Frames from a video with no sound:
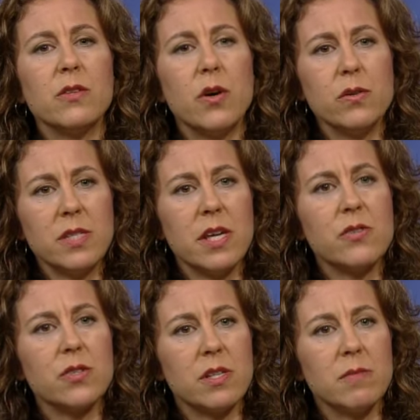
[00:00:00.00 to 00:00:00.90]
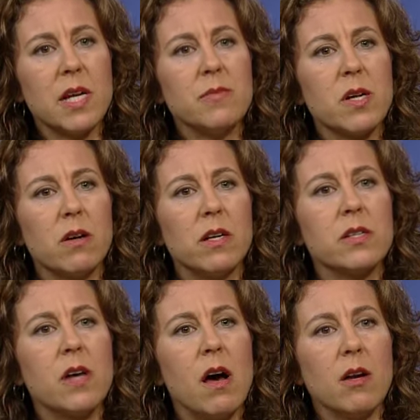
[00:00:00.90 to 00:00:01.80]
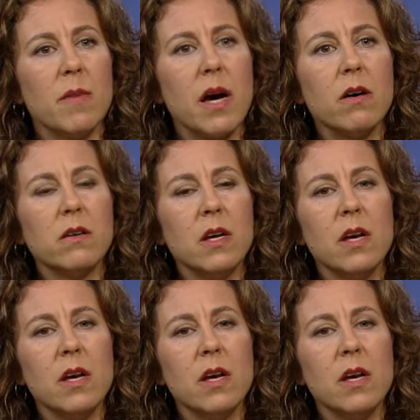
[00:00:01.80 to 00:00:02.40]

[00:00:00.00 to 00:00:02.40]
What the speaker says: those things are sometimes harder to talk about.